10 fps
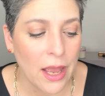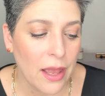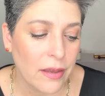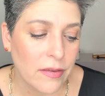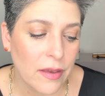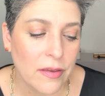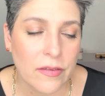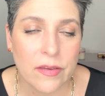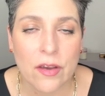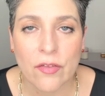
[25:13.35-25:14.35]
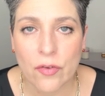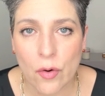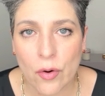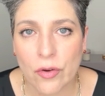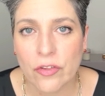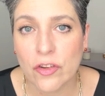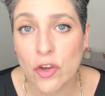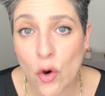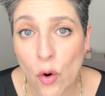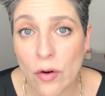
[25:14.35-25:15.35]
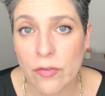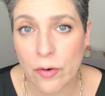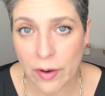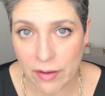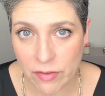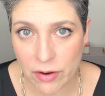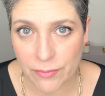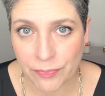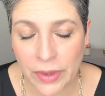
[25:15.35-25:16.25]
has is the, of course, Dior Forever.